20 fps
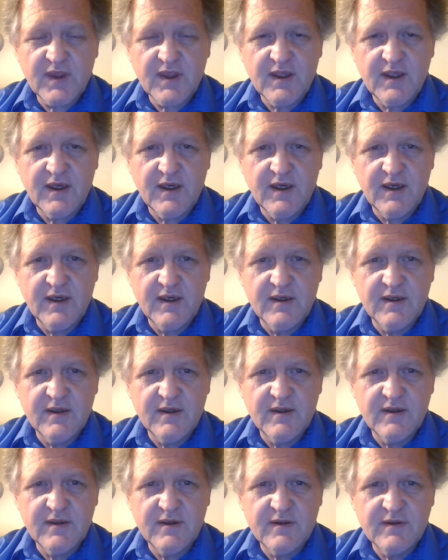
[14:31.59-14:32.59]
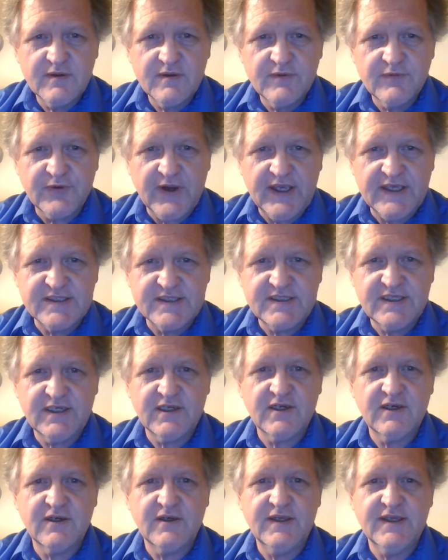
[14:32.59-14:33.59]
The phrase
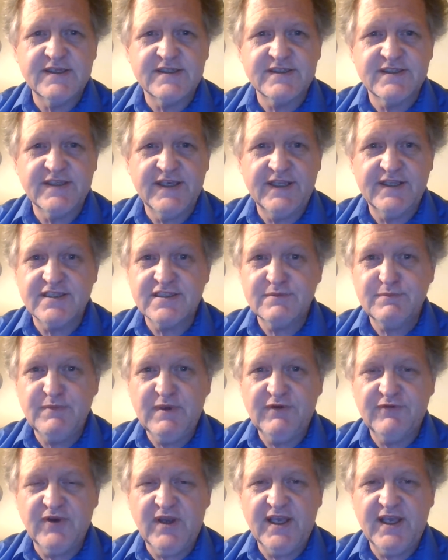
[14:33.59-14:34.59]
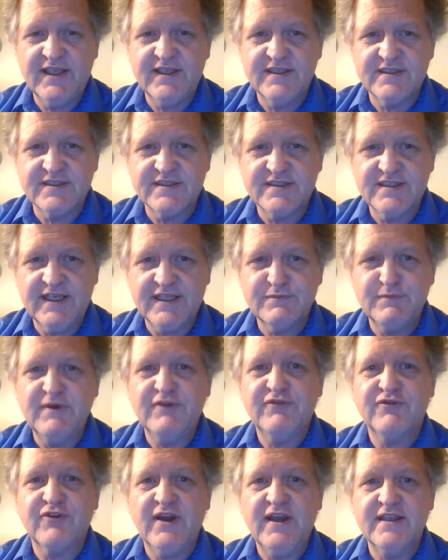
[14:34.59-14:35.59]
here is let us be friends. Let's be
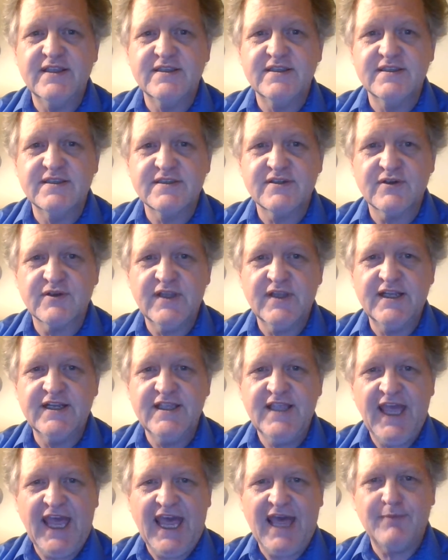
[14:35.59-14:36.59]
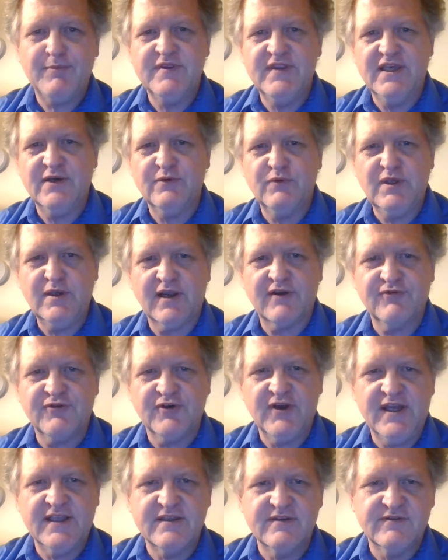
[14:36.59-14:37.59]
friends. Or let it happen that we are
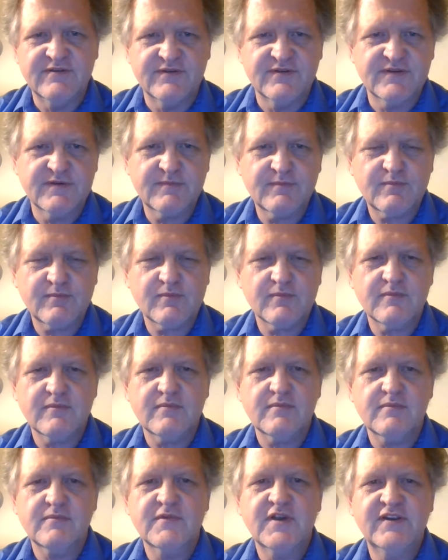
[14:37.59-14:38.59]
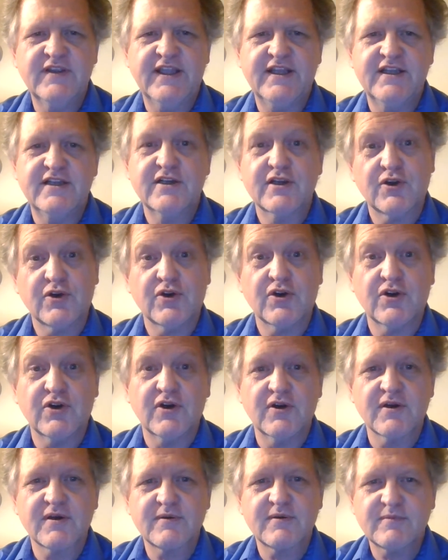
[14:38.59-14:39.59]
friends. Let it
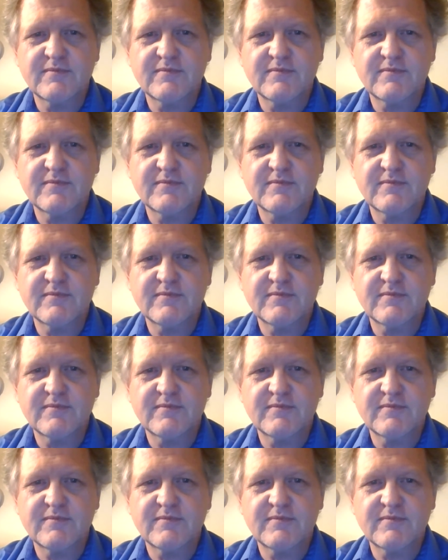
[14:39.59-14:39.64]
occur.